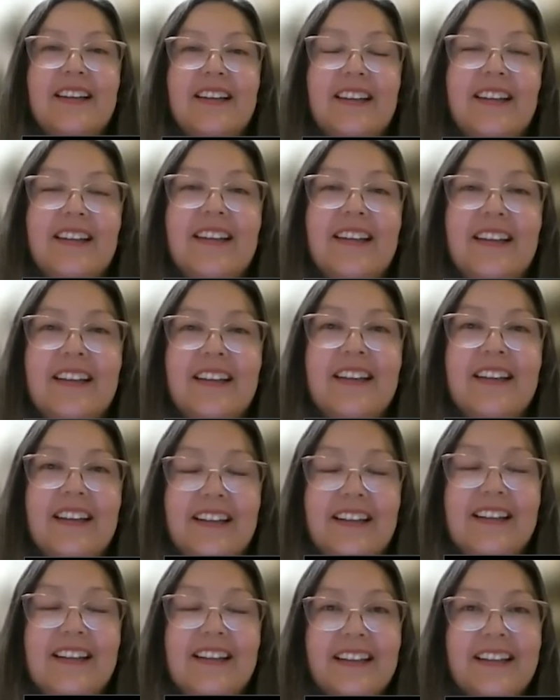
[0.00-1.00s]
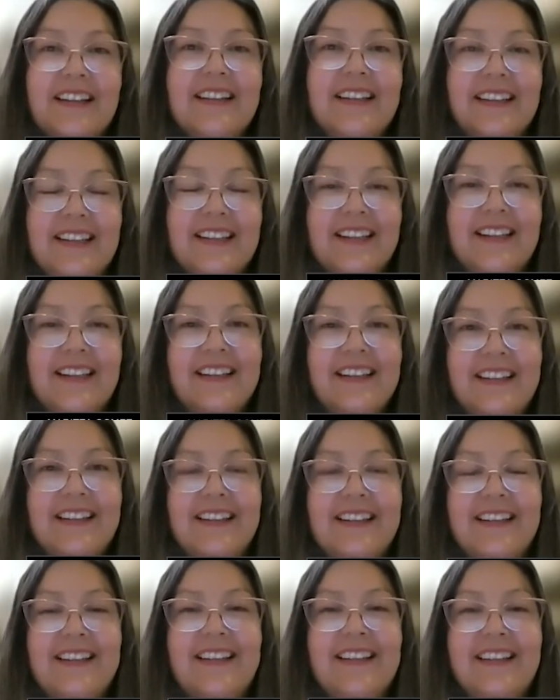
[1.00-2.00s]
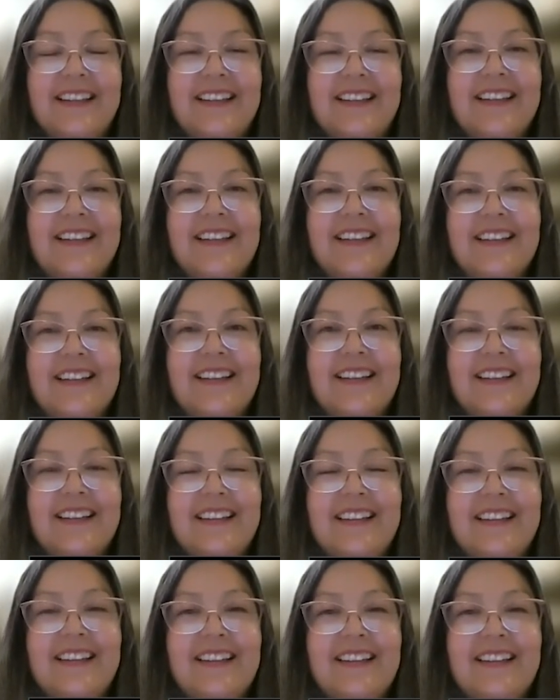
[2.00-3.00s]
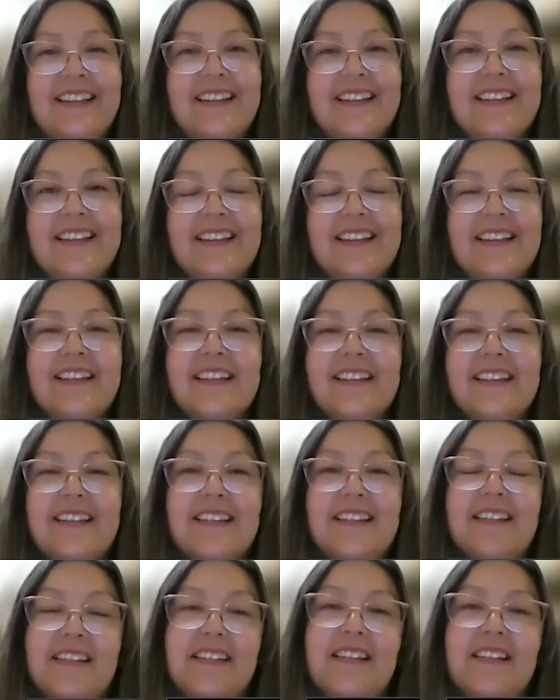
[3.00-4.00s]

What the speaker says: (silent)